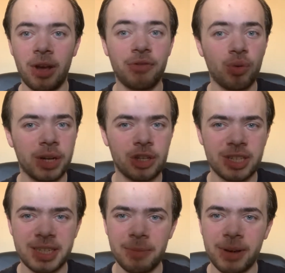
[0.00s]
If you want to use
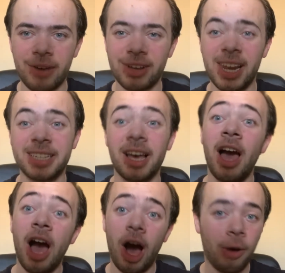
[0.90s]
the table calculator,
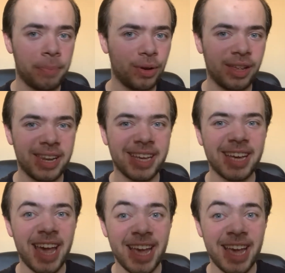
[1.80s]
I'll put the link